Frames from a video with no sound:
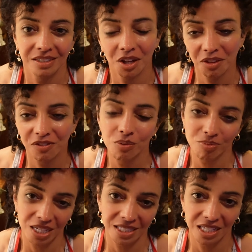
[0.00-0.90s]
The other food
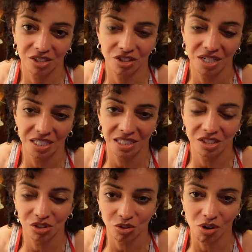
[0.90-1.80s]
processor is in
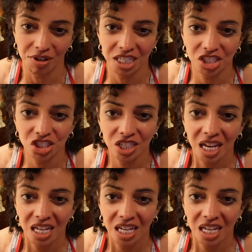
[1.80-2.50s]
storage.